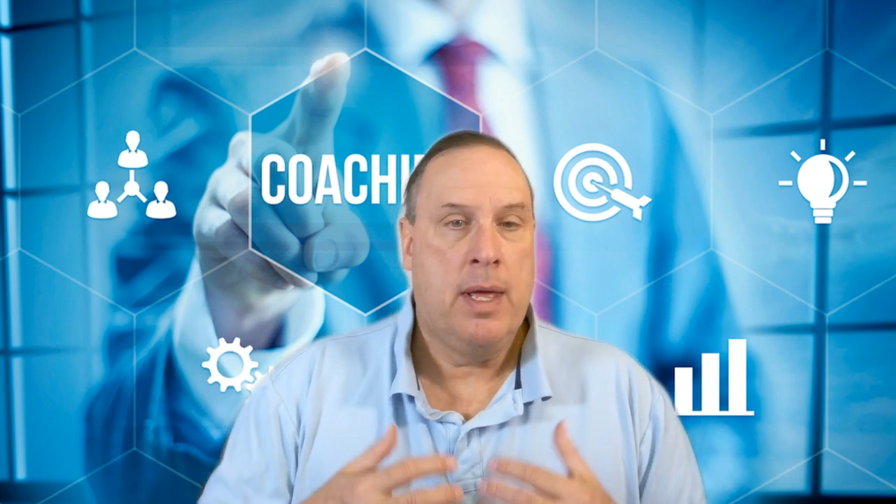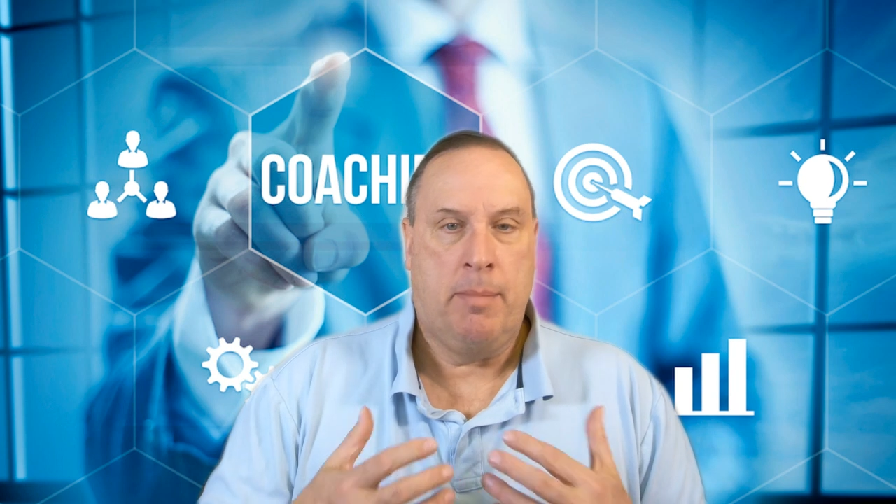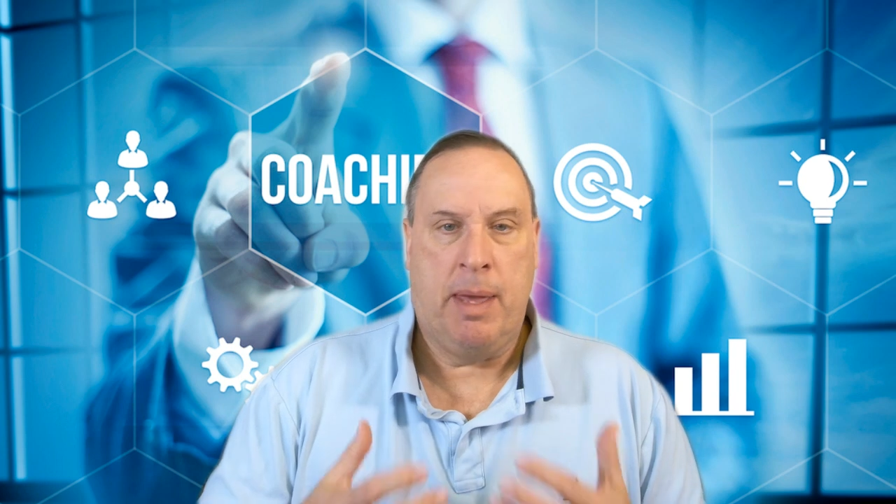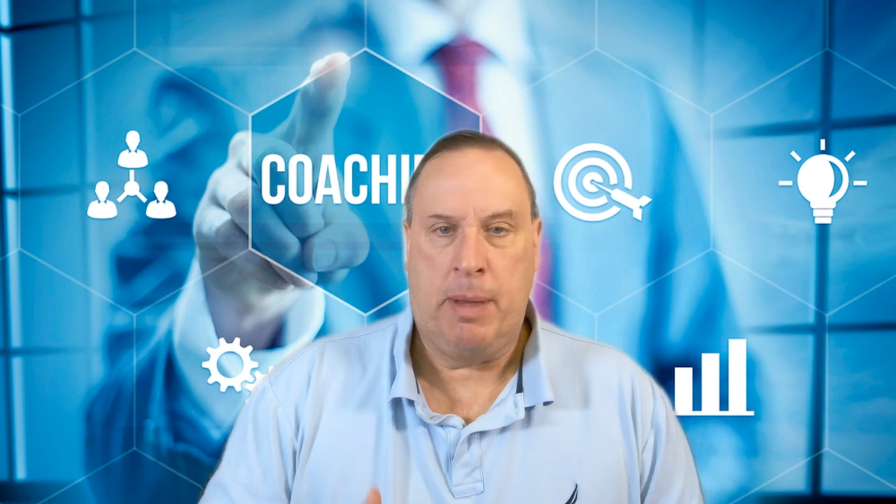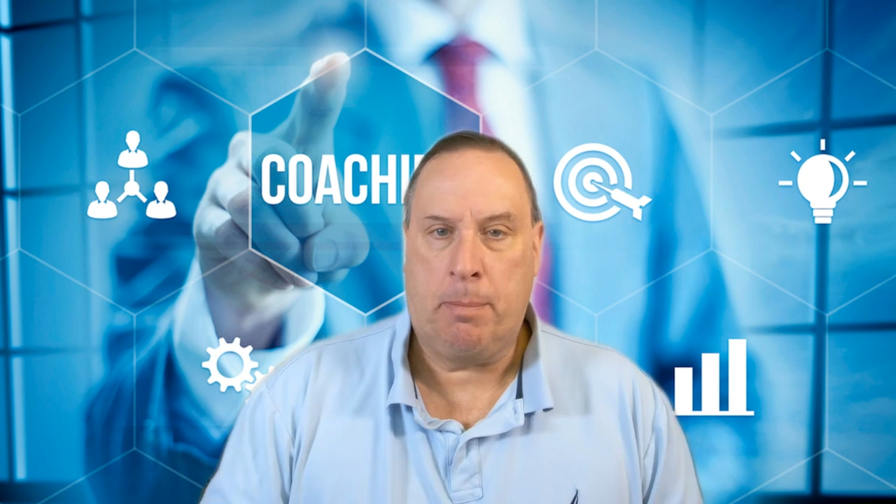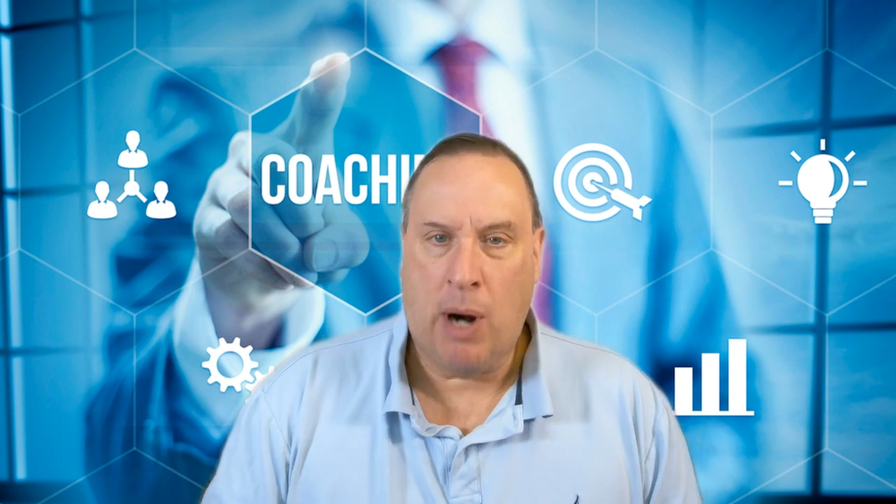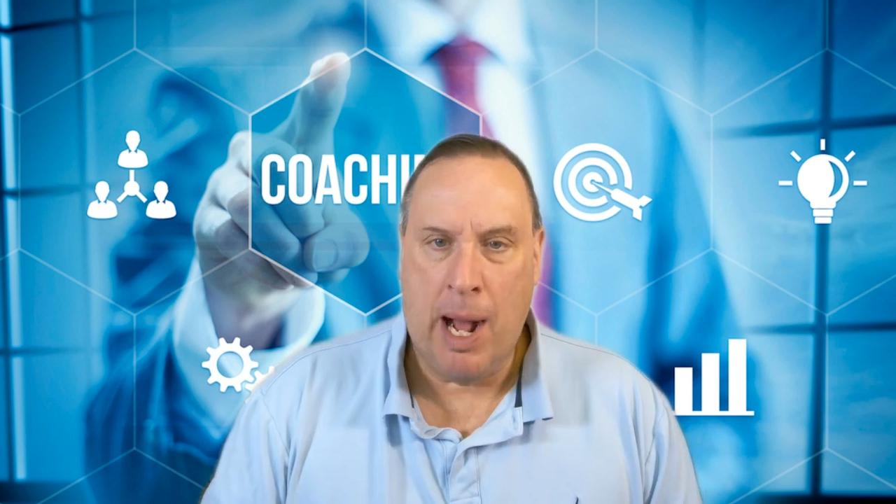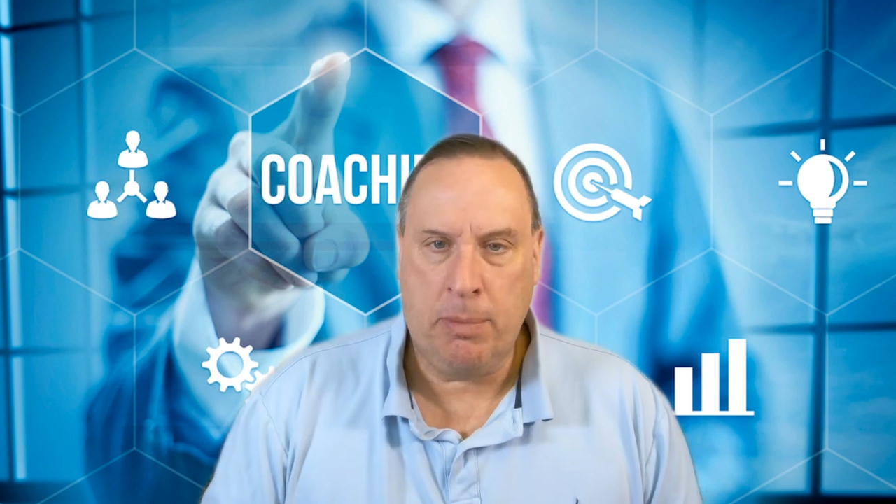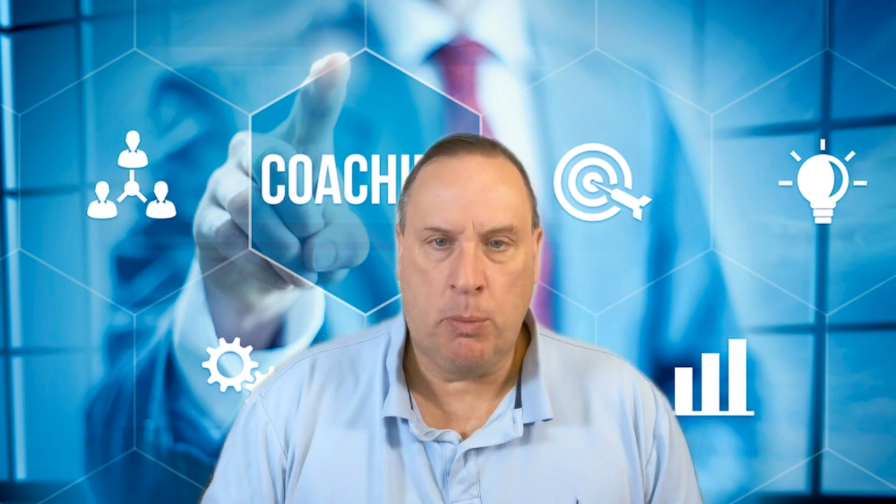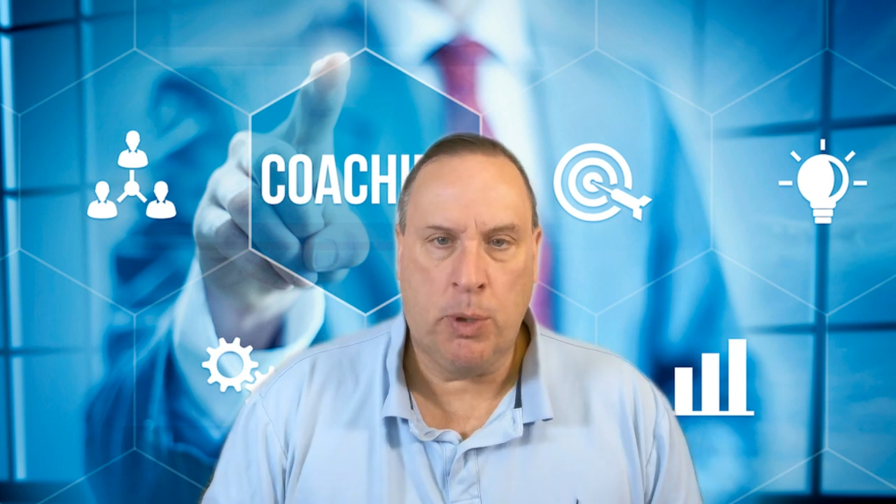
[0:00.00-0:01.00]
maybe a
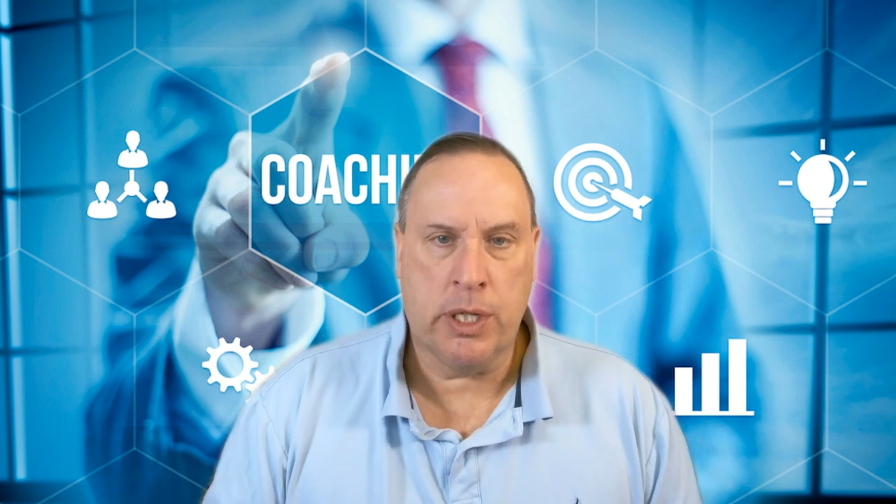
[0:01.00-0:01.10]
problem we're